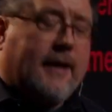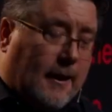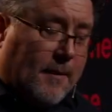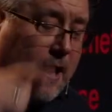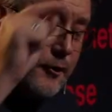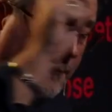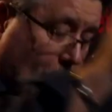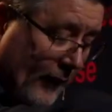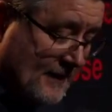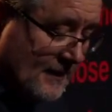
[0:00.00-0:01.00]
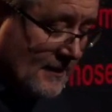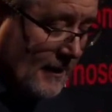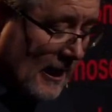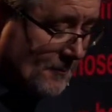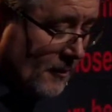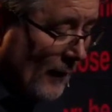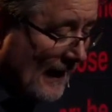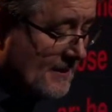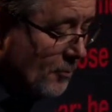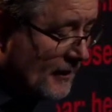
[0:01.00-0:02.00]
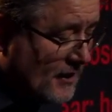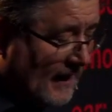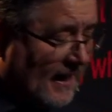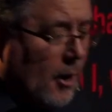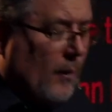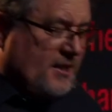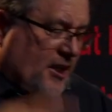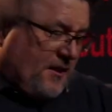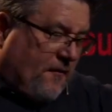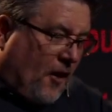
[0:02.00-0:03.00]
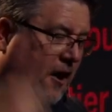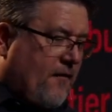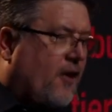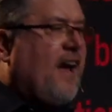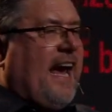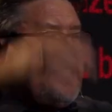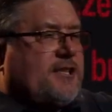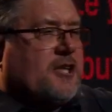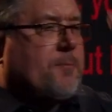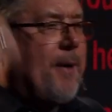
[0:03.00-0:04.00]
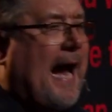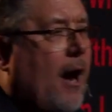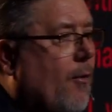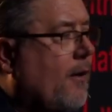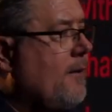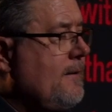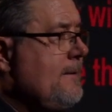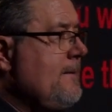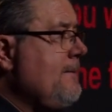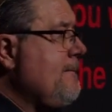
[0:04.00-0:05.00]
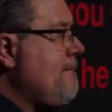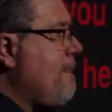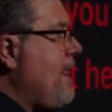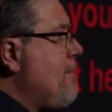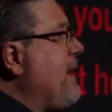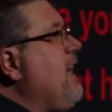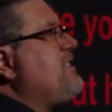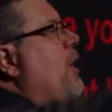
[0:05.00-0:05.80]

him to preach this gospel the way he's preaching it with such fervor and such power? Because